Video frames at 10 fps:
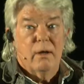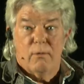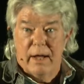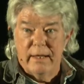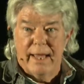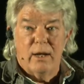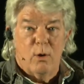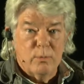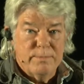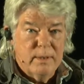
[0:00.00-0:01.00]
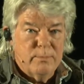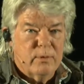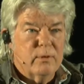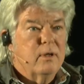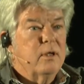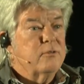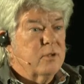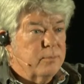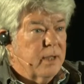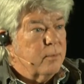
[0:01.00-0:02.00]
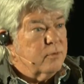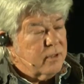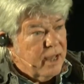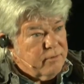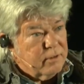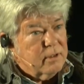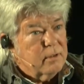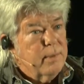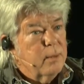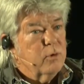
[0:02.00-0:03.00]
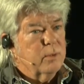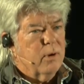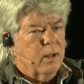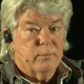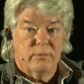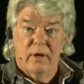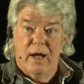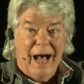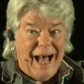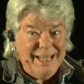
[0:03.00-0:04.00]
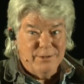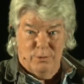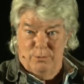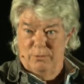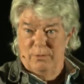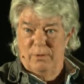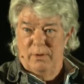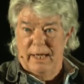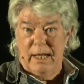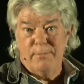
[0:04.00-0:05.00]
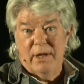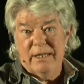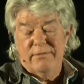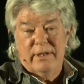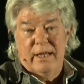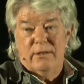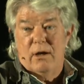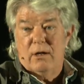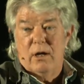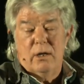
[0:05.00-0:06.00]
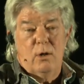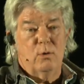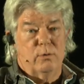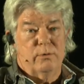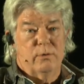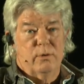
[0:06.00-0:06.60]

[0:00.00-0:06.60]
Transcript: right? And old people sometimes have a little memory problems. I do. And I'm not even that doggone old,